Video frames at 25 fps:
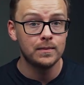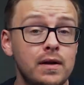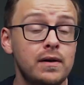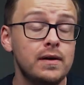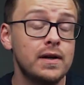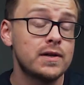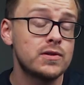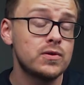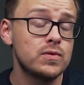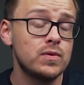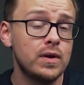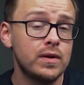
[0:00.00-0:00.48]

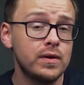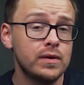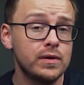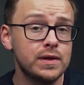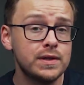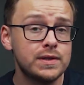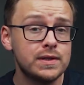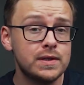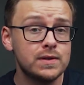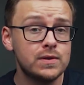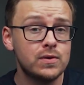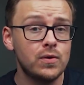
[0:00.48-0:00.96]
Next one on the
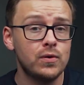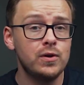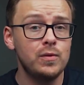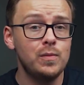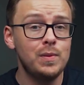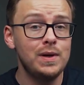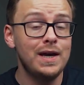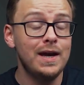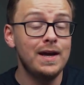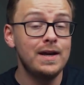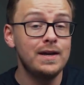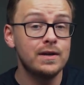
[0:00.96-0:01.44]
list is going to
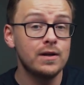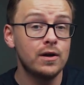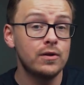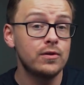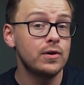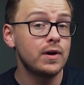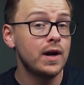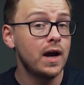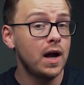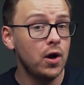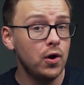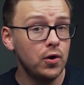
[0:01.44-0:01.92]
be another
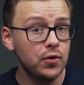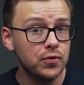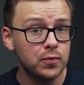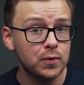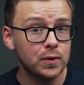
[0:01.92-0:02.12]
health